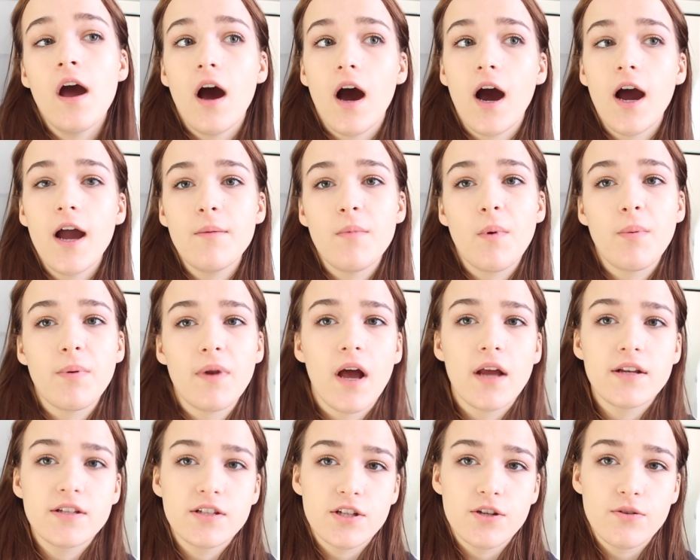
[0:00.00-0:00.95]
I am
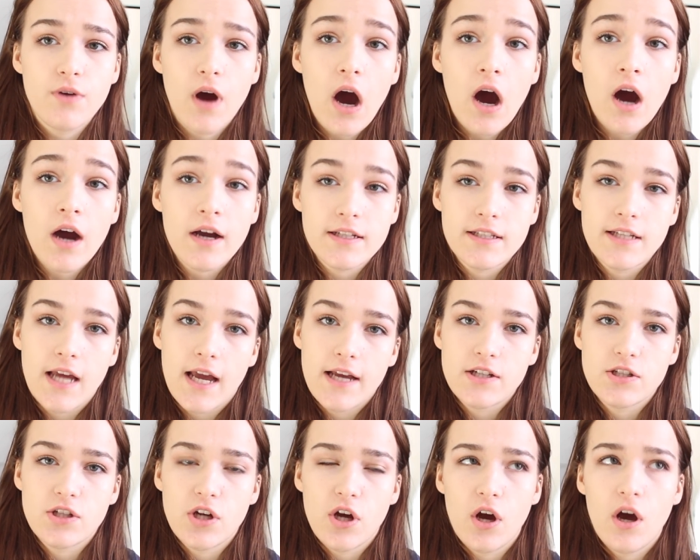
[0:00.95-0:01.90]
applying to do
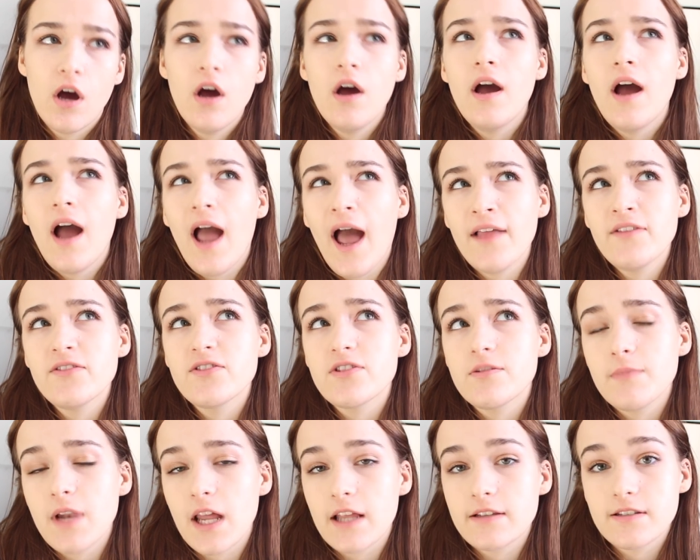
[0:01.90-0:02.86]
architecture and
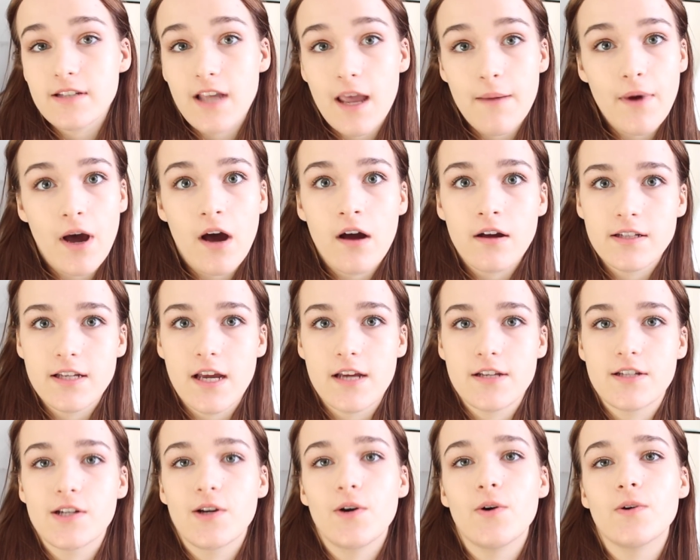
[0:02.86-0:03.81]
some landscape
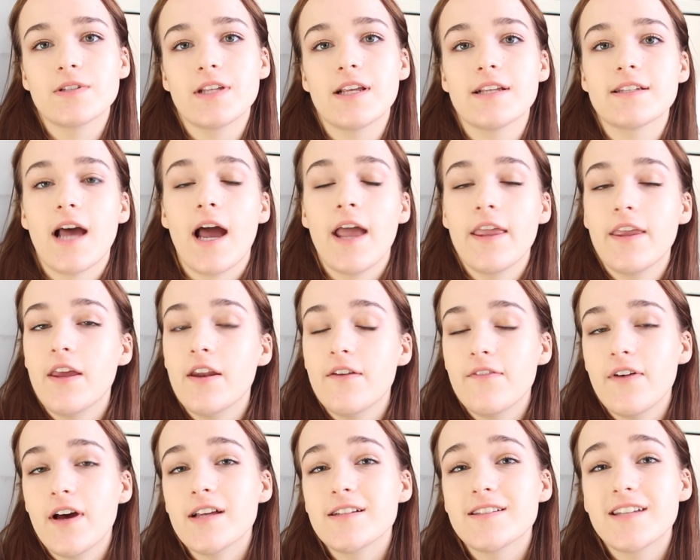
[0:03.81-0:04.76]
architecture courses at
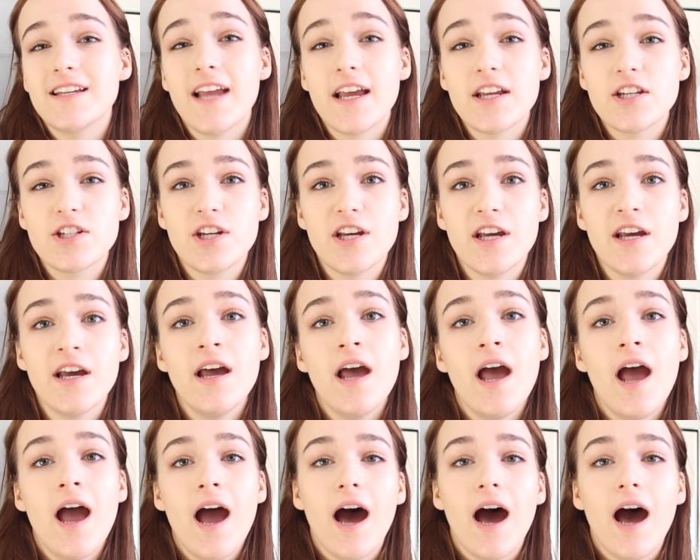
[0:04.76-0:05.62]
university next year,